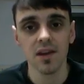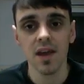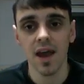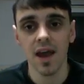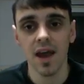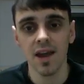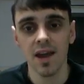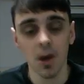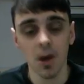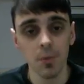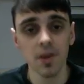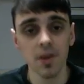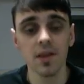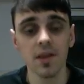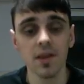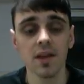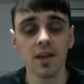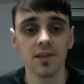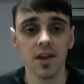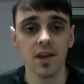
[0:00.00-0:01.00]
And I'll be
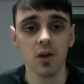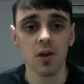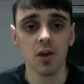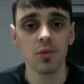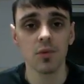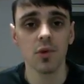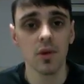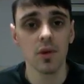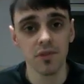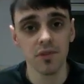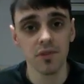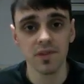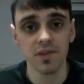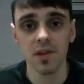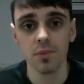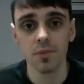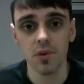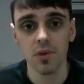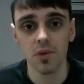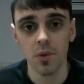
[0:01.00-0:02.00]
there to help you every
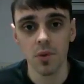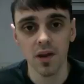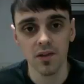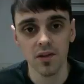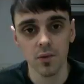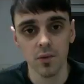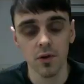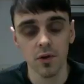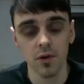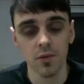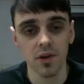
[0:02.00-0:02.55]
step of the way as well,